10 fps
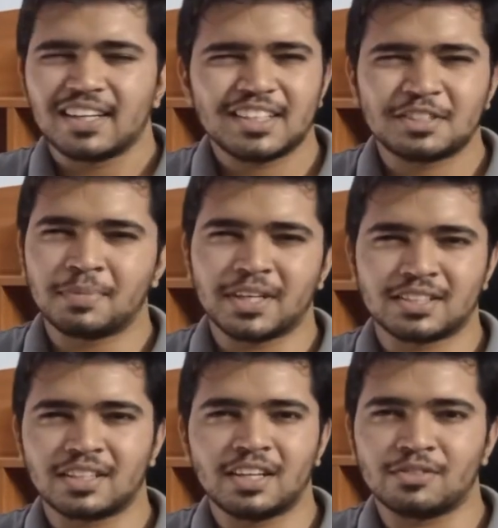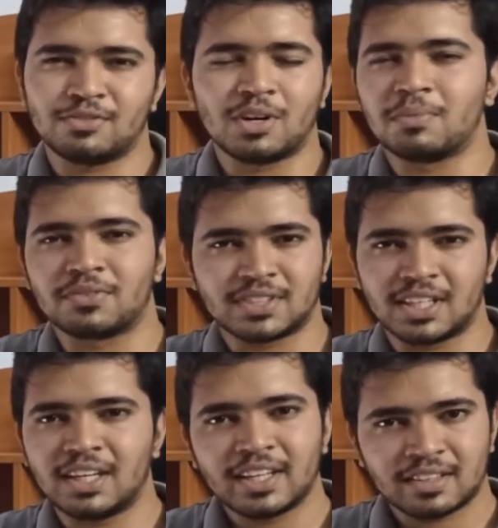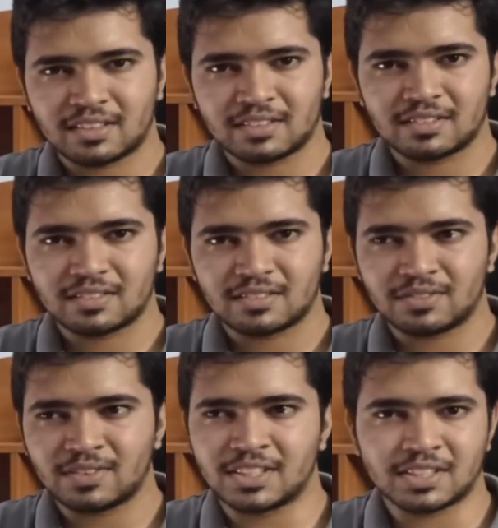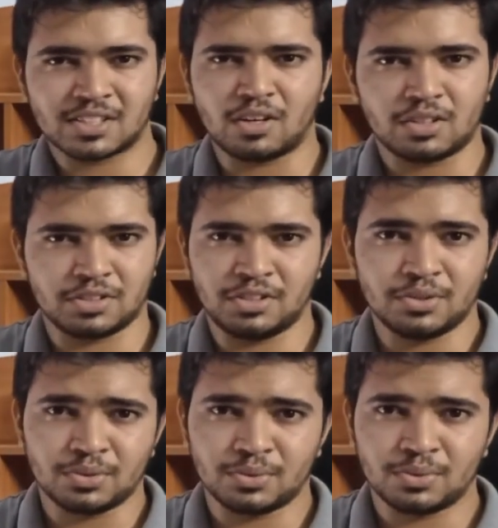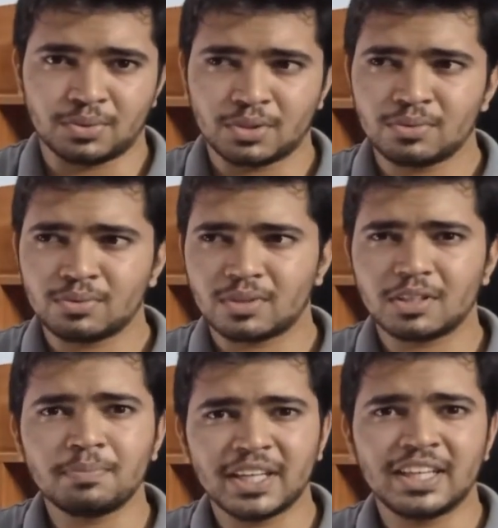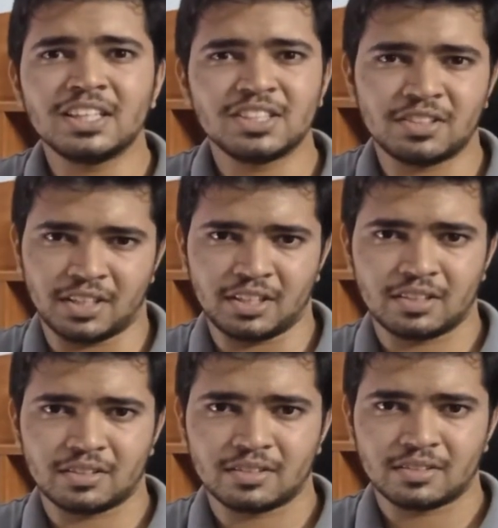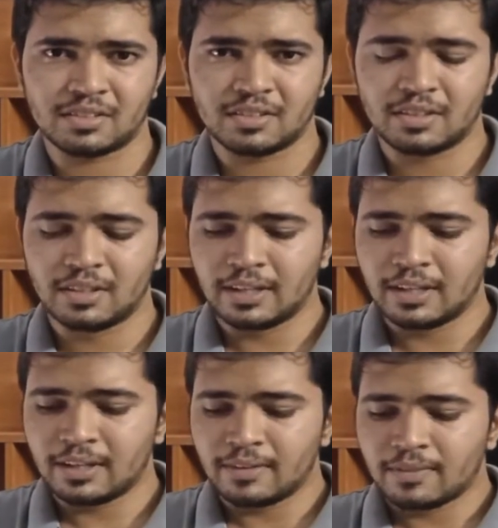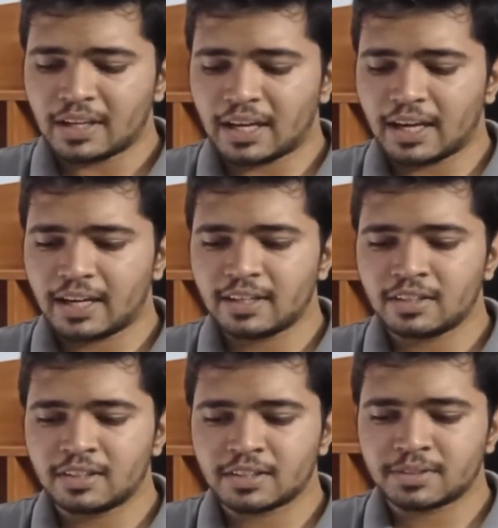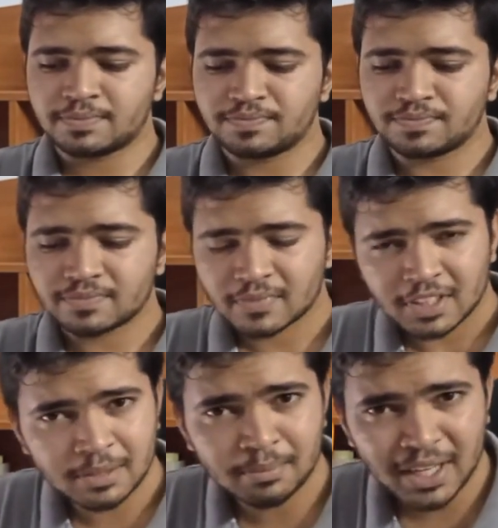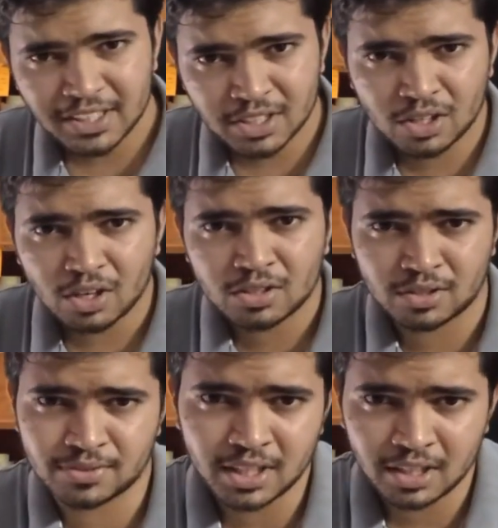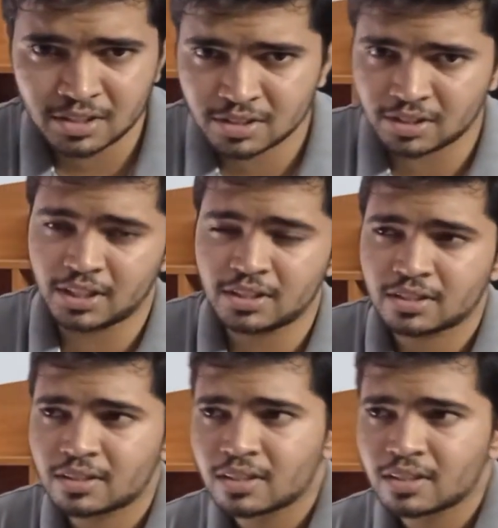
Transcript: It's basically a form of cell death which is caused due to a big injury. And the major cause of cell injuries